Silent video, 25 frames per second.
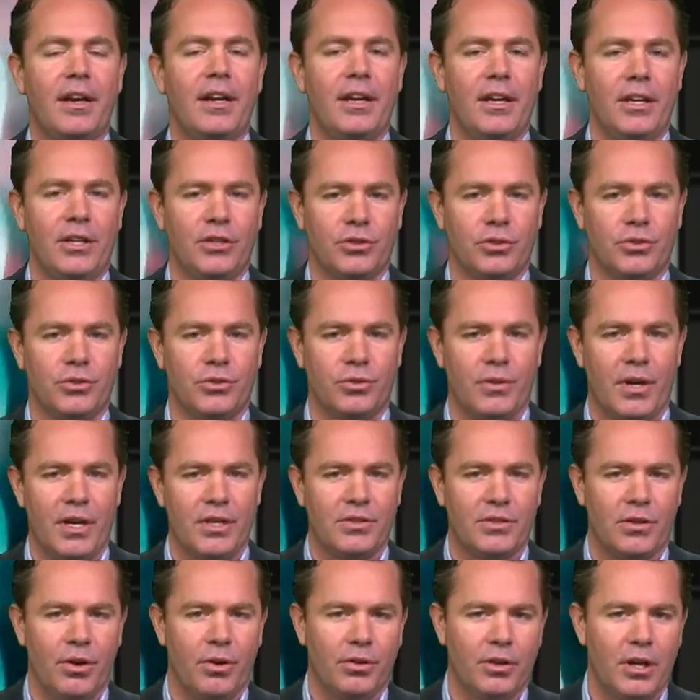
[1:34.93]
interest
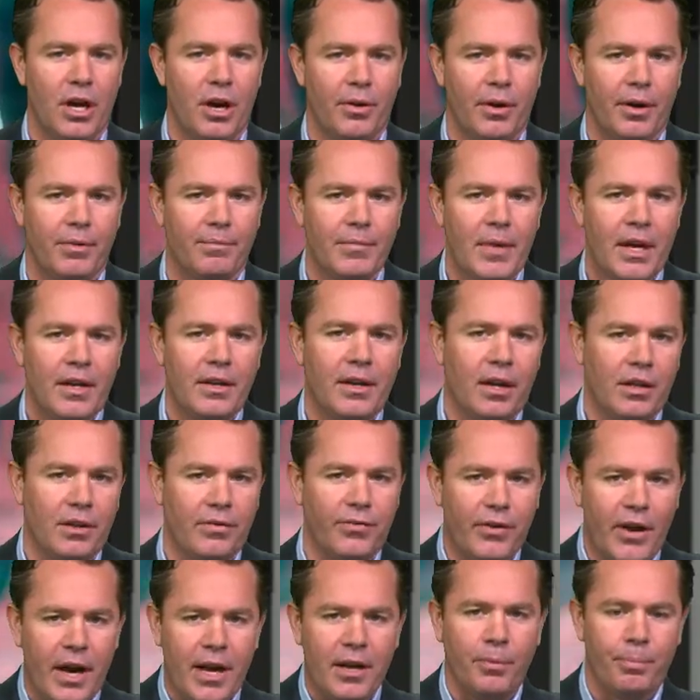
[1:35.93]
rates go lower. Now, the
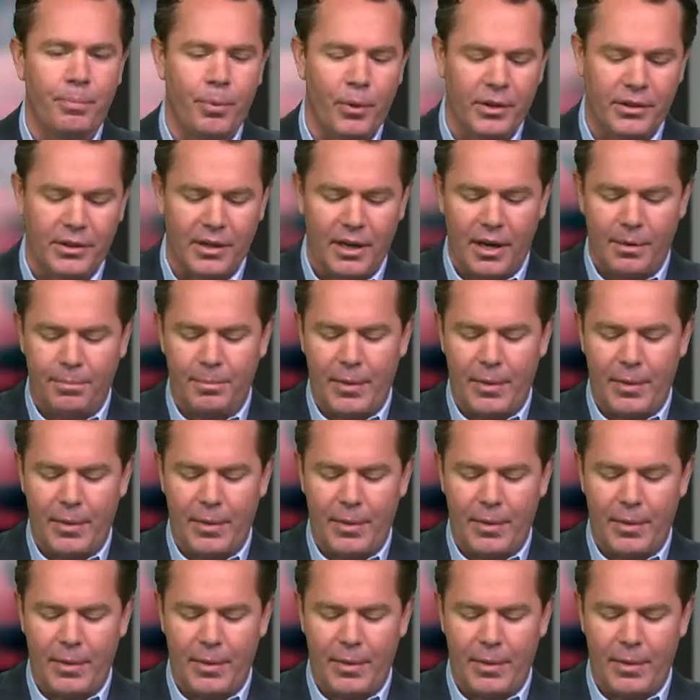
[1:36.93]
final point that I'd